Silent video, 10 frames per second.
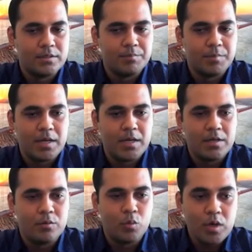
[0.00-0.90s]
my
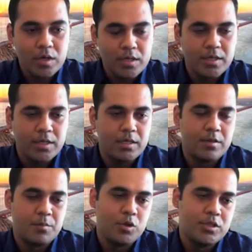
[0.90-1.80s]
work in
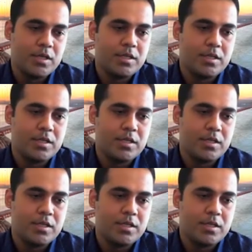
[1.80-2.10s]
this project.